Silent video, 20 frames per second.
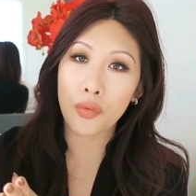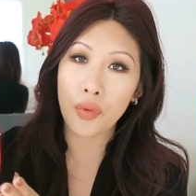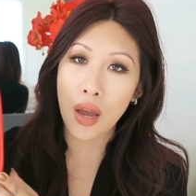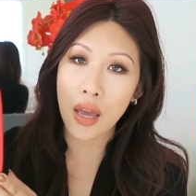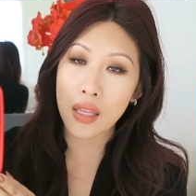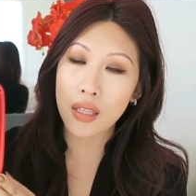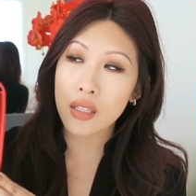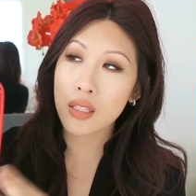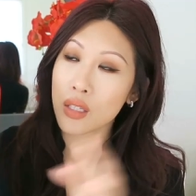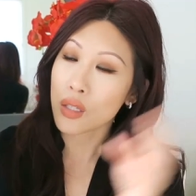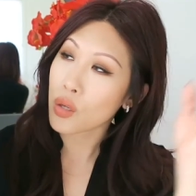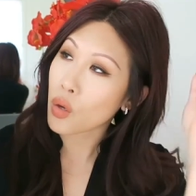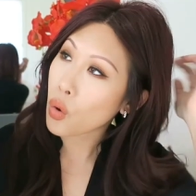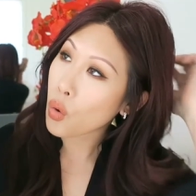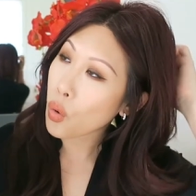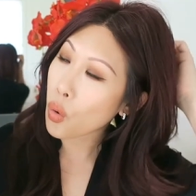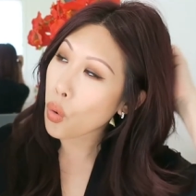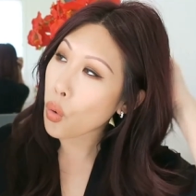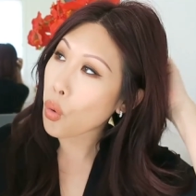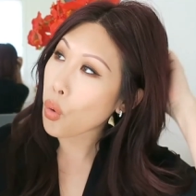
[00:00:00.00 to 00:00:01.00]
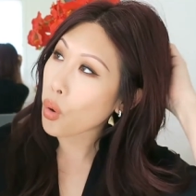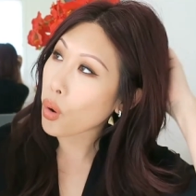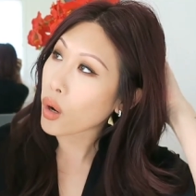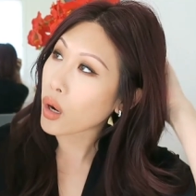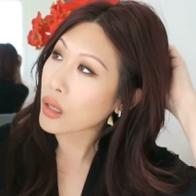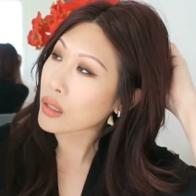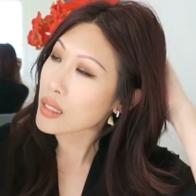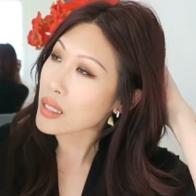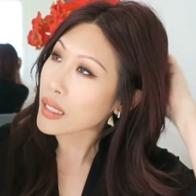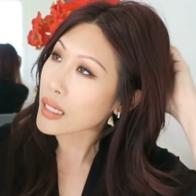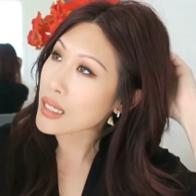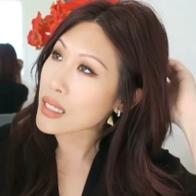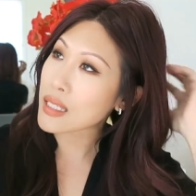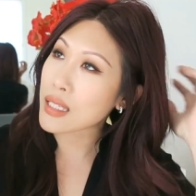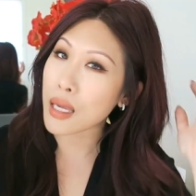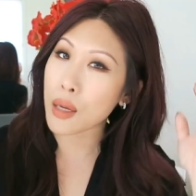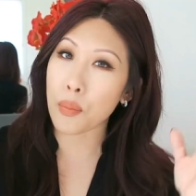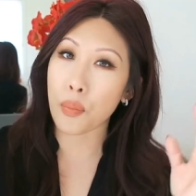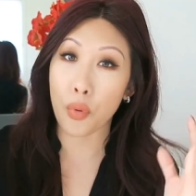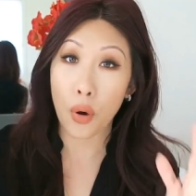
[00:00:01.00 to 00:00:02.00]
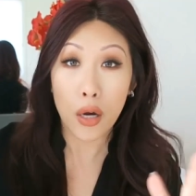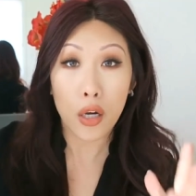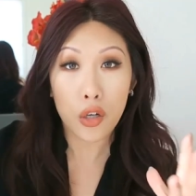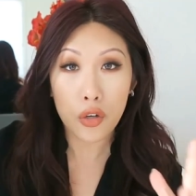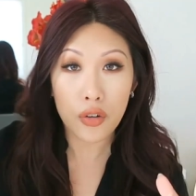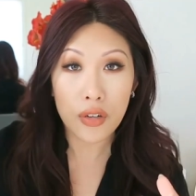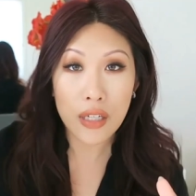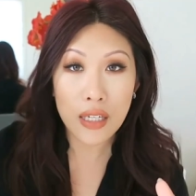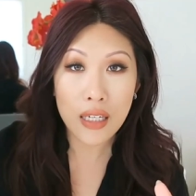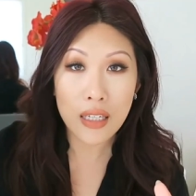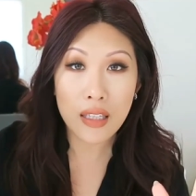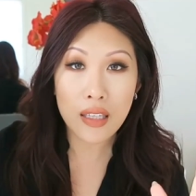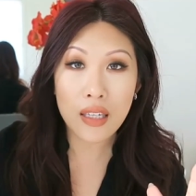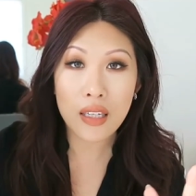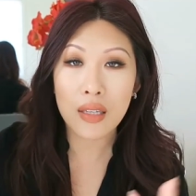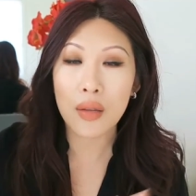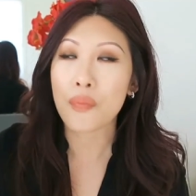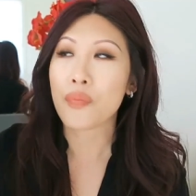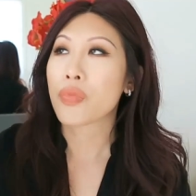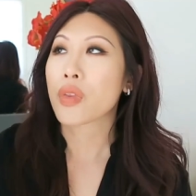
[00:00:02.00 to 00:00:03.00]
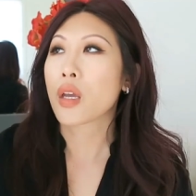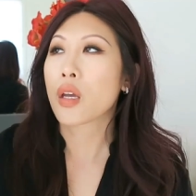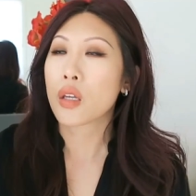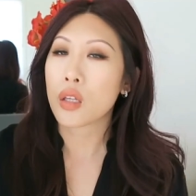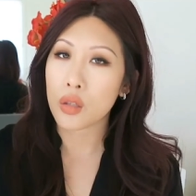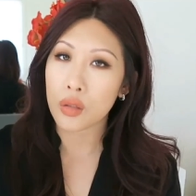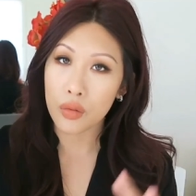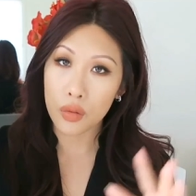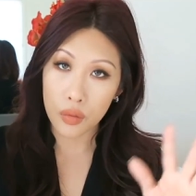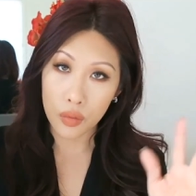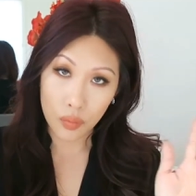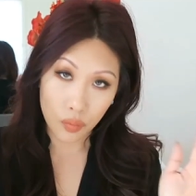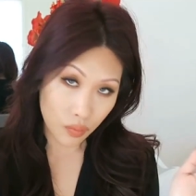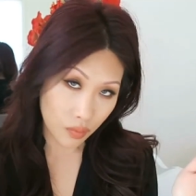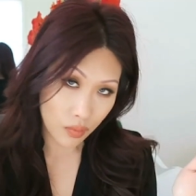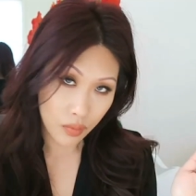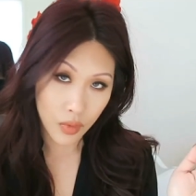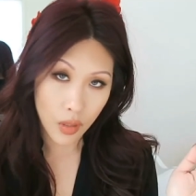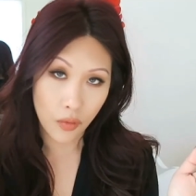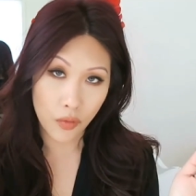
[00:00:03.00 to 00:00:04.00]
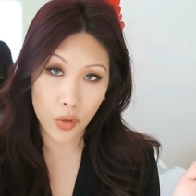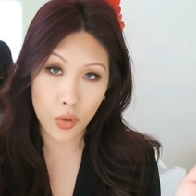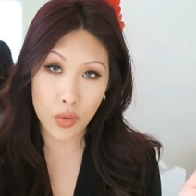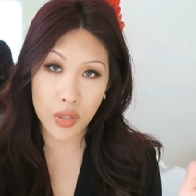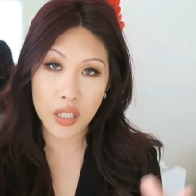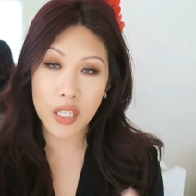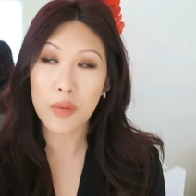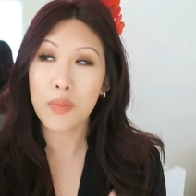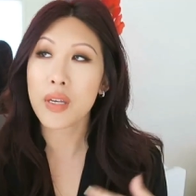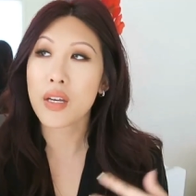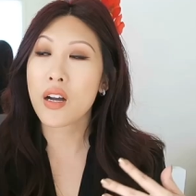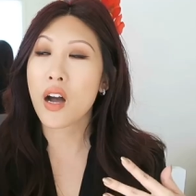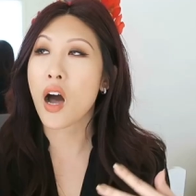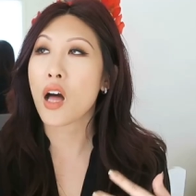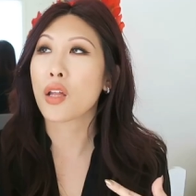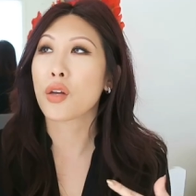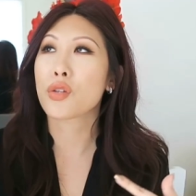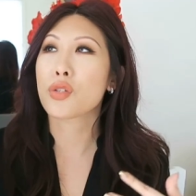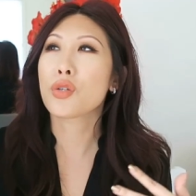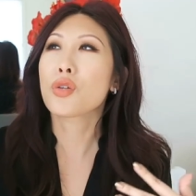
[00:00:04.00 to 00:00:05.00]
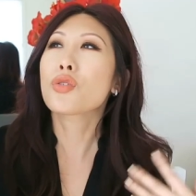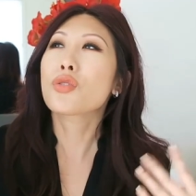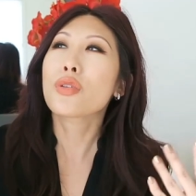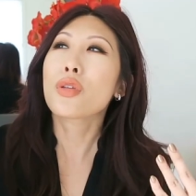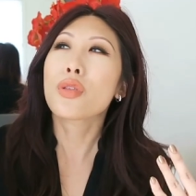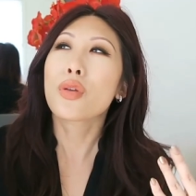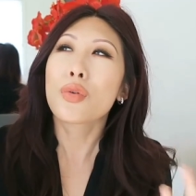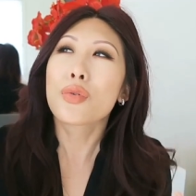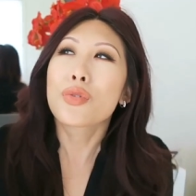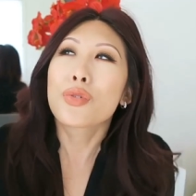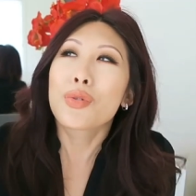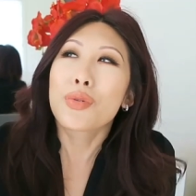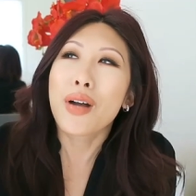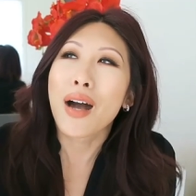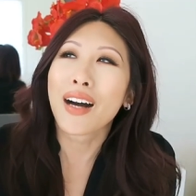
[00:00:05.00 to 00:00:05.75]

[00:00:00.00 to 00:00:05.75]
reds or like say bright greens. If you see me in color, it's usually those two